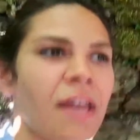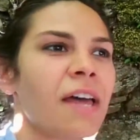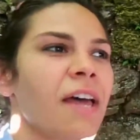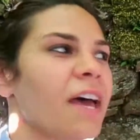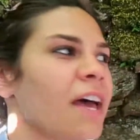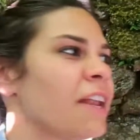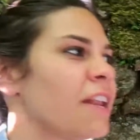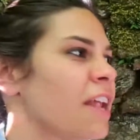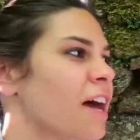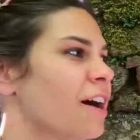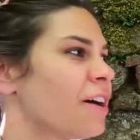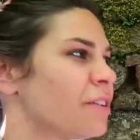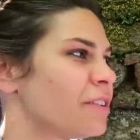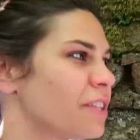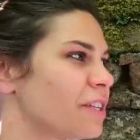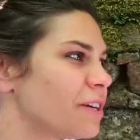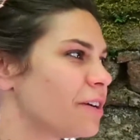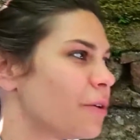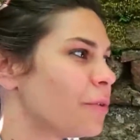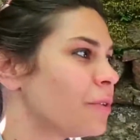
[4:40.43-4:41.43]
and now
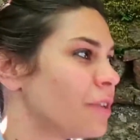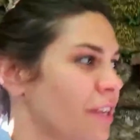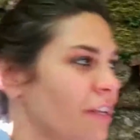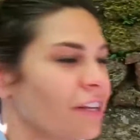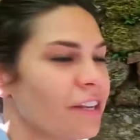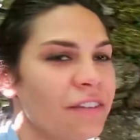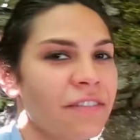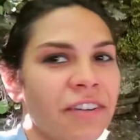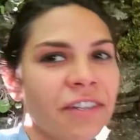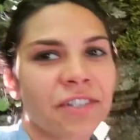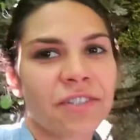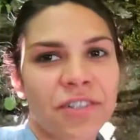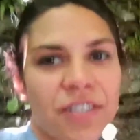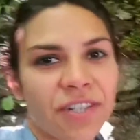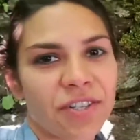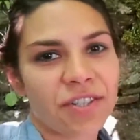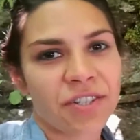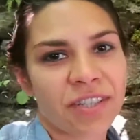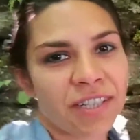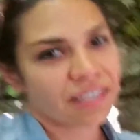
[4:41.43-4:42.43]
the only living
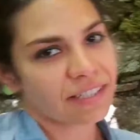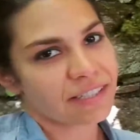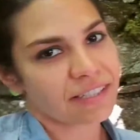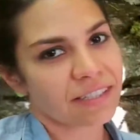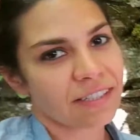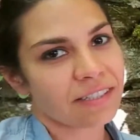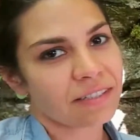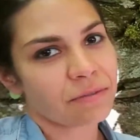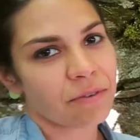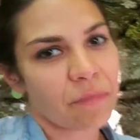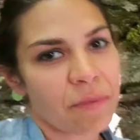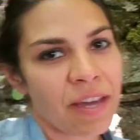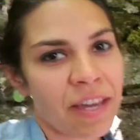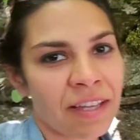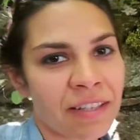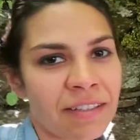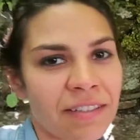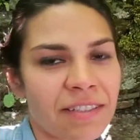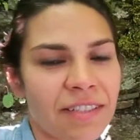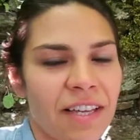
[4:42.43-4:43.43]
tradition that still
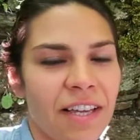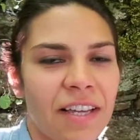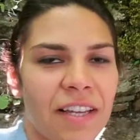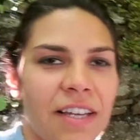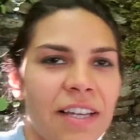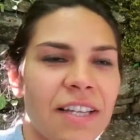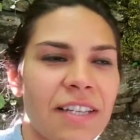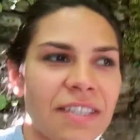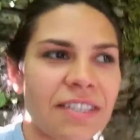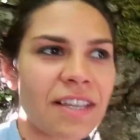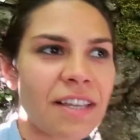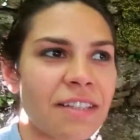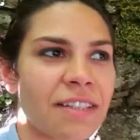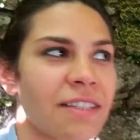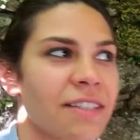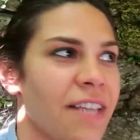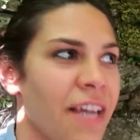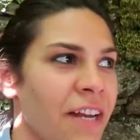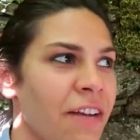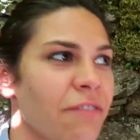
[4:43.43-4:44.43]
remains is that the
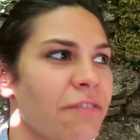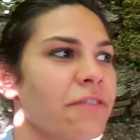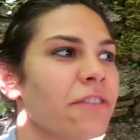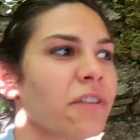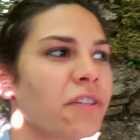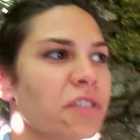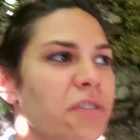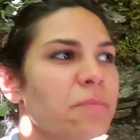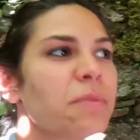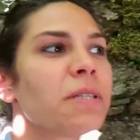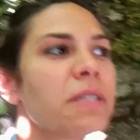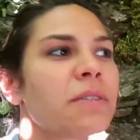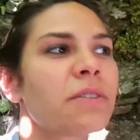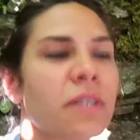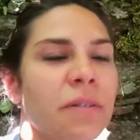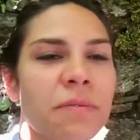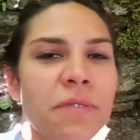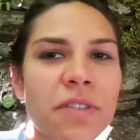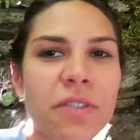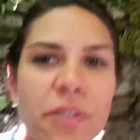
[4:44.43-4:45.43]
10 first
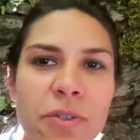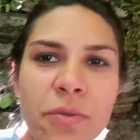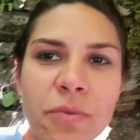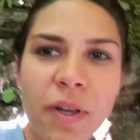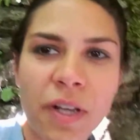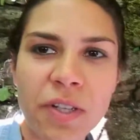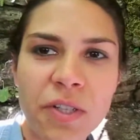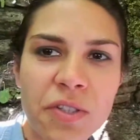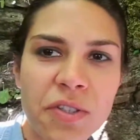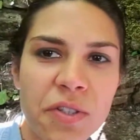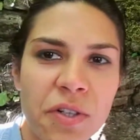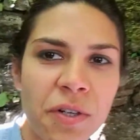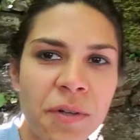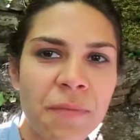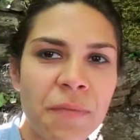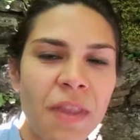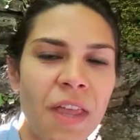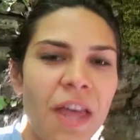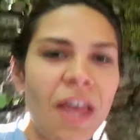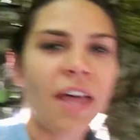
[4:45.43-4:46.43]
pilgrims to register
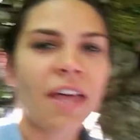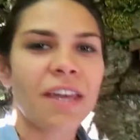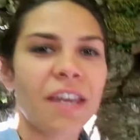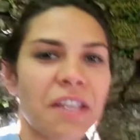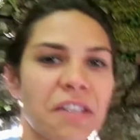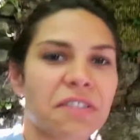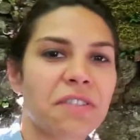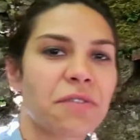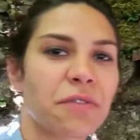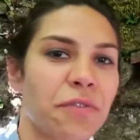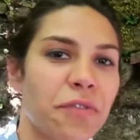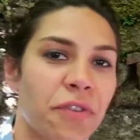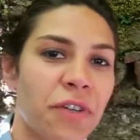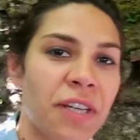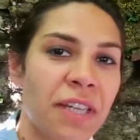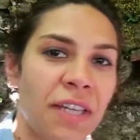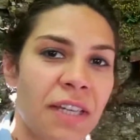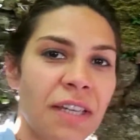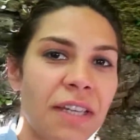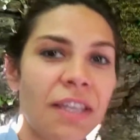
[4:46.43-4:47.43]
gets
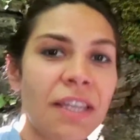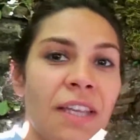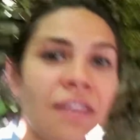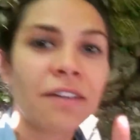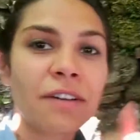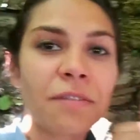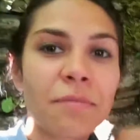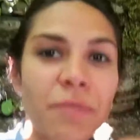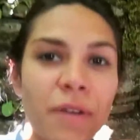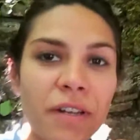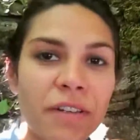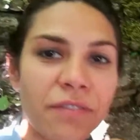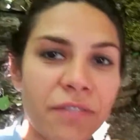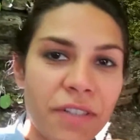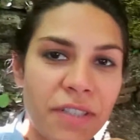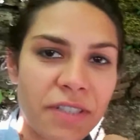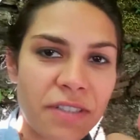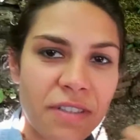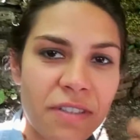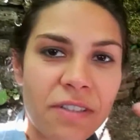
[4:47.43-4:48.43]
free either
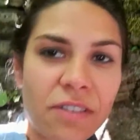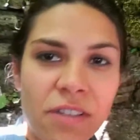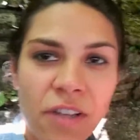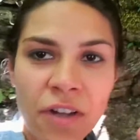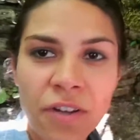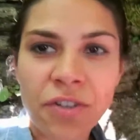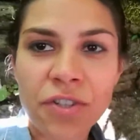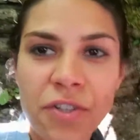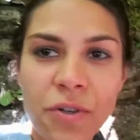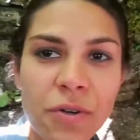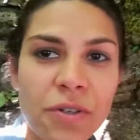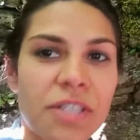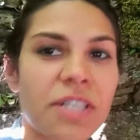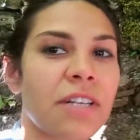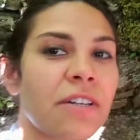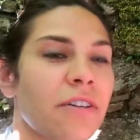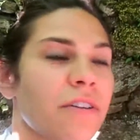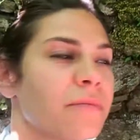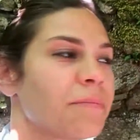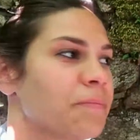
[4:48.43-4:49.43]
breakfast, lunch or
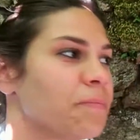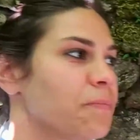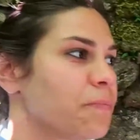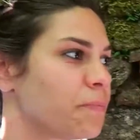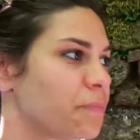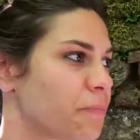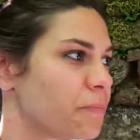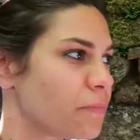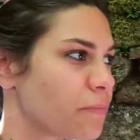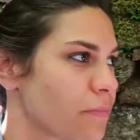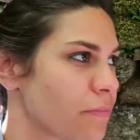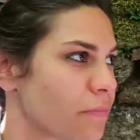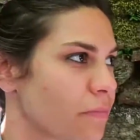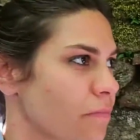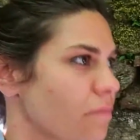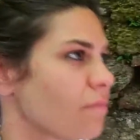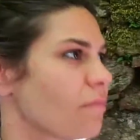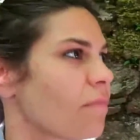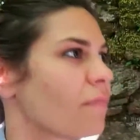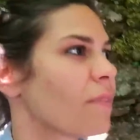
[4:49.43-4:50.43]
dinner.
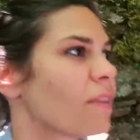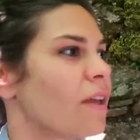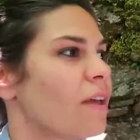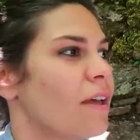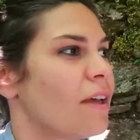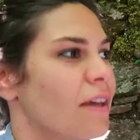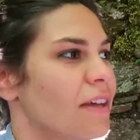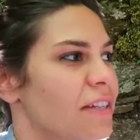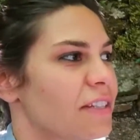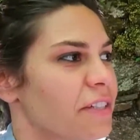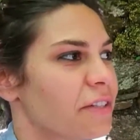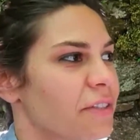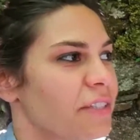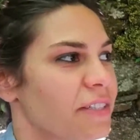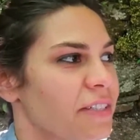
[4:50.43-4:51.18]
So this